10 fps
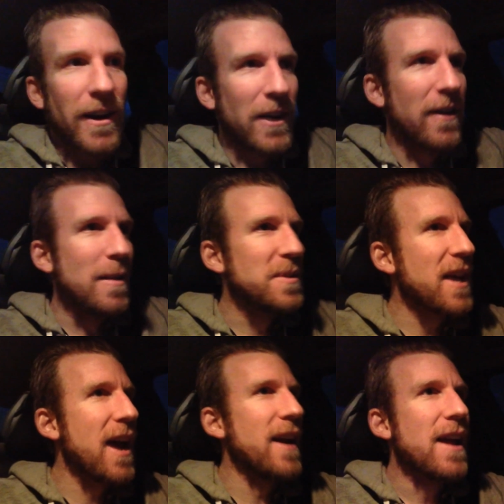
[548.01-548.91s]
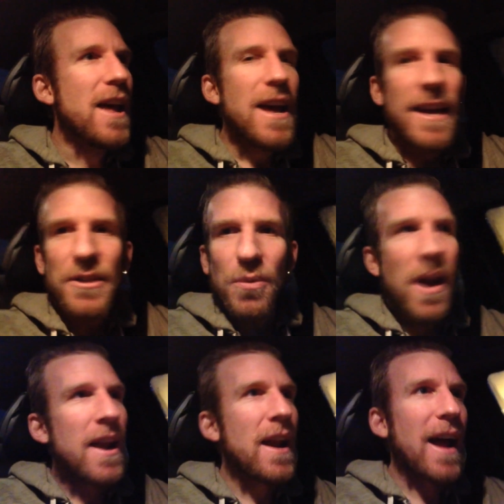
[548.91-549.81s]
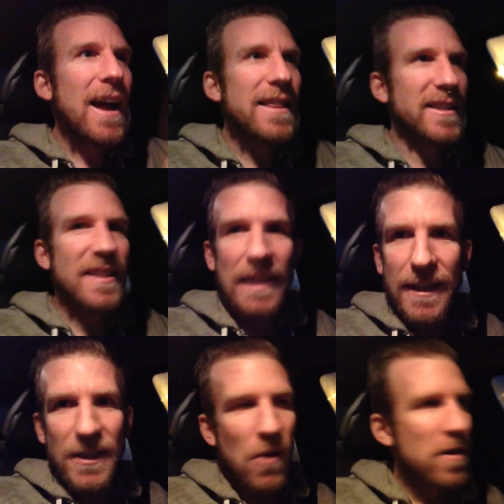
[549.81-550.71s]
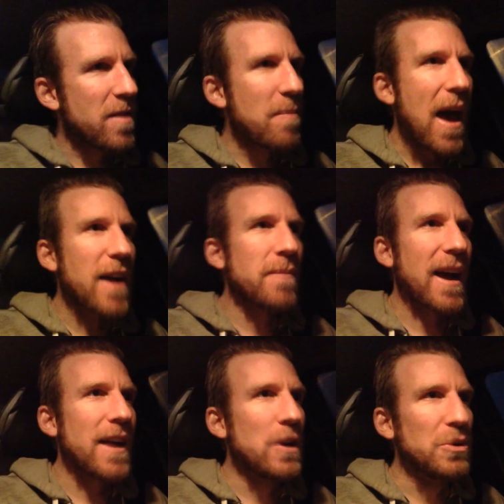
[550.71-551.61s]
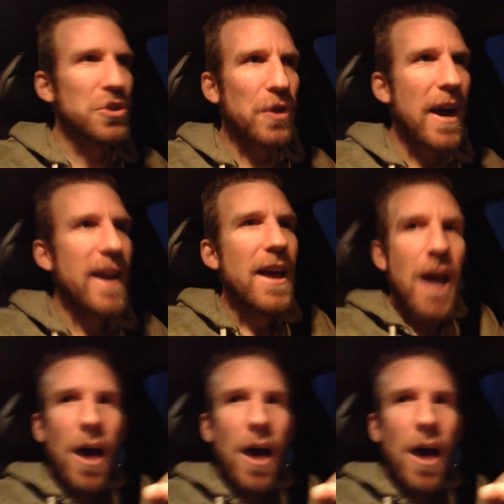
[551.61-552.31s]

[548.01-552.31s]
You know what I'm saying? It's raining. I got the slicks going in the back. I got no tread.